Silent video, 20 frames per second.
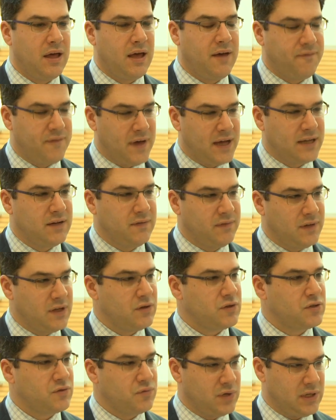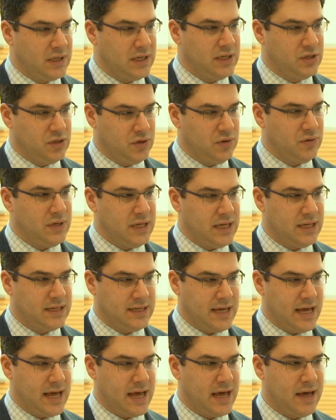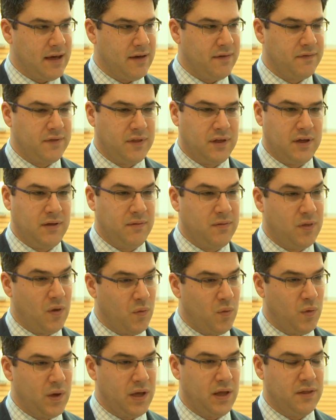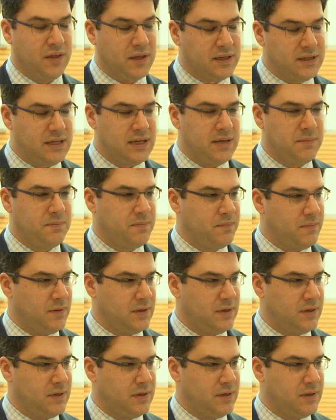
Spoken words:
effective leaders really do need to have the will, the deep